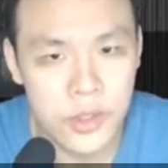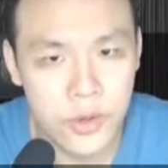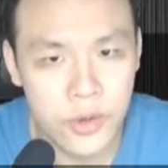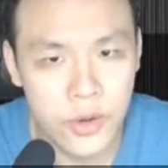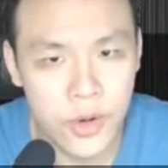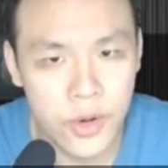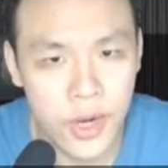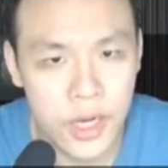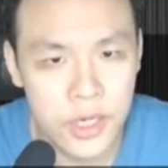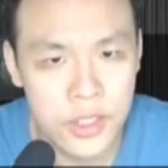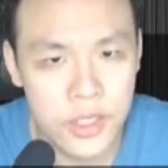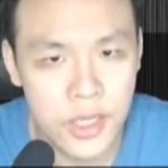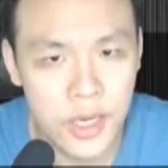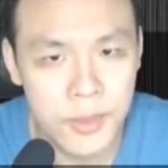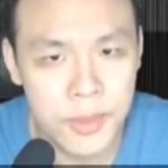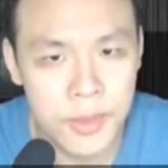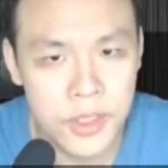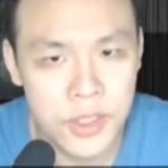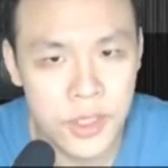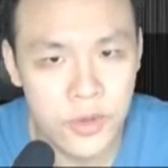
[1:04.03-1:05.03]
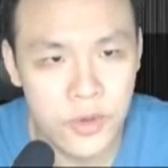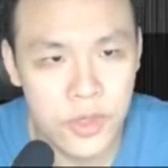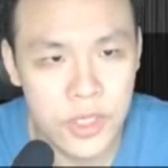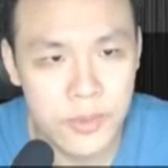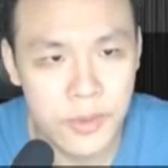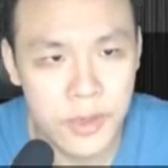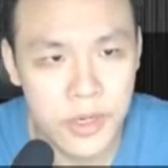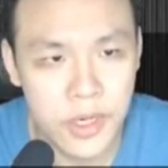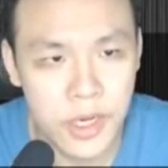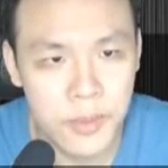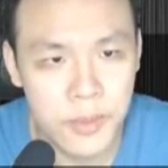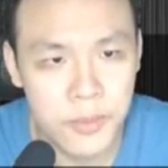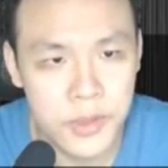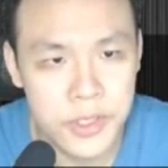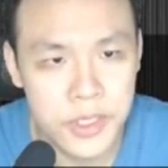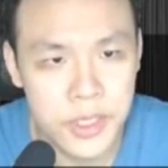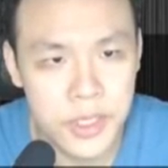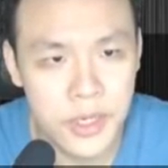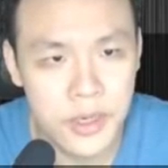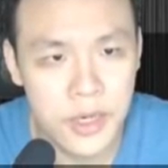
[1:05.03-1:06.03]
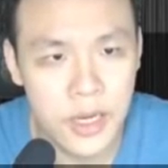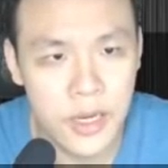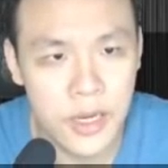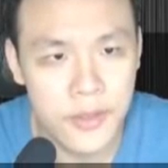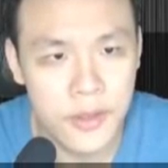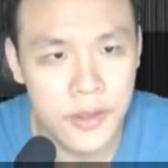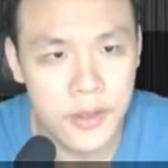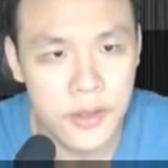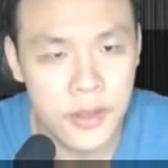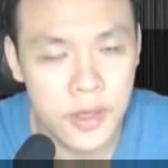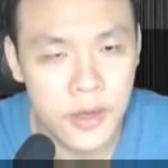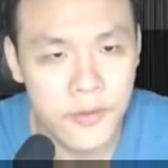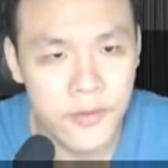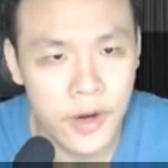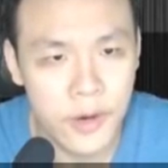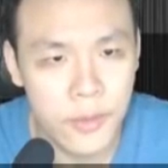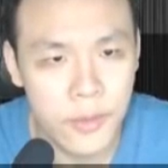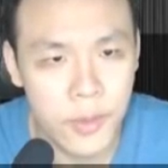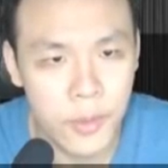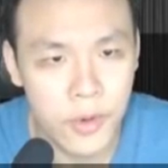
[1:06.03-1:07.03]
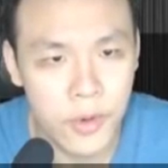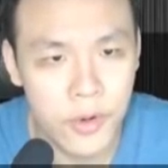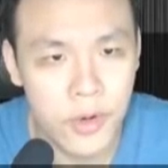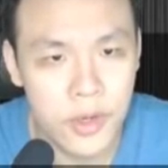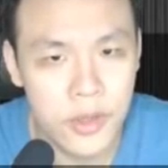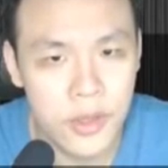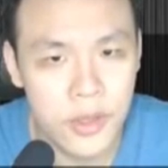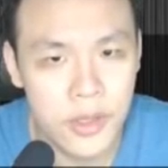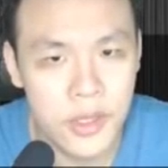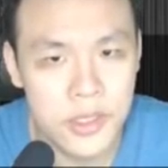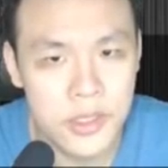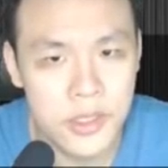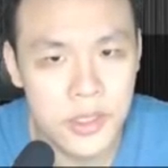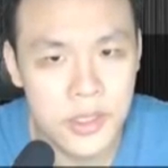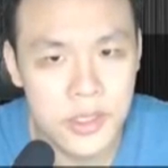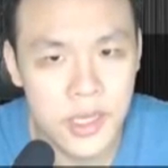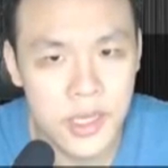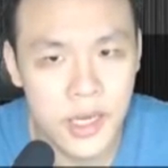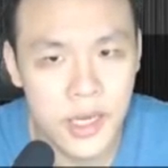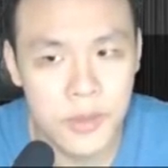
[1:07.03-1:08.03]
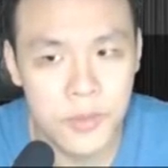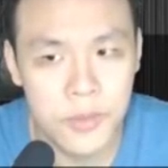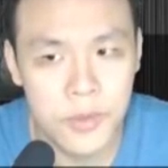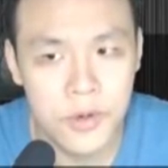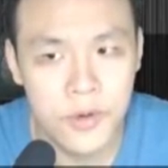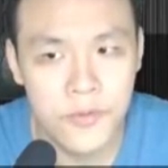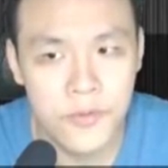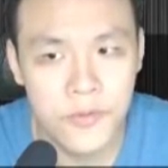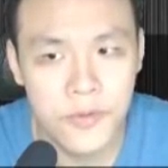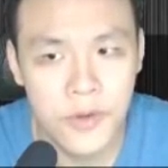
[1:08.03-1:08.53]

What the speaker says: Crash, damage increased by 9%. I think if I remember correctly, that's the 2nd move.